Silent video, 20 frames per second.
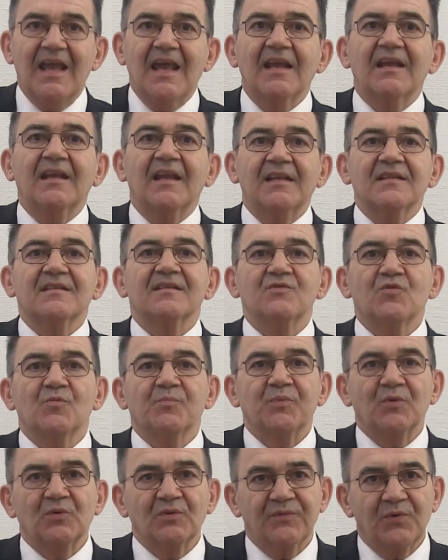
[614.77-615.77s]
against
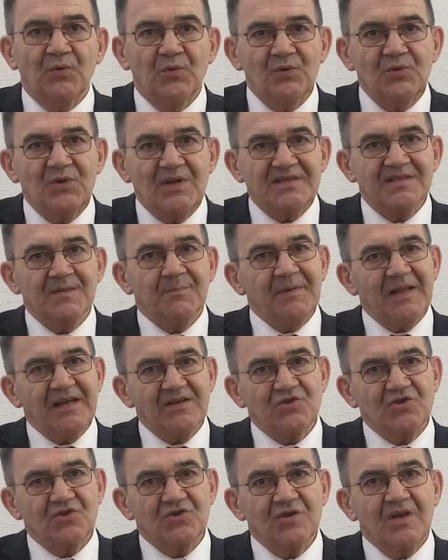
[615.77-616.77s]
your portfolio as a
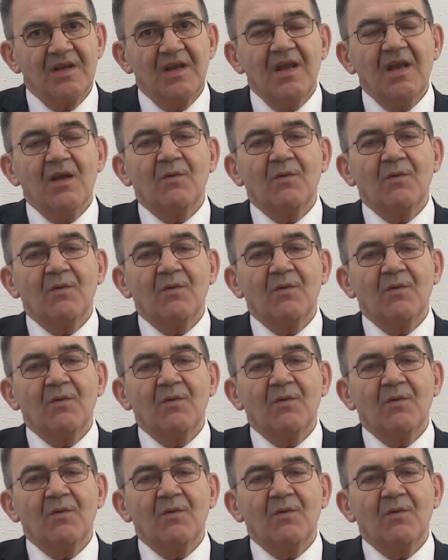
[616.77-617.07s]
pledge.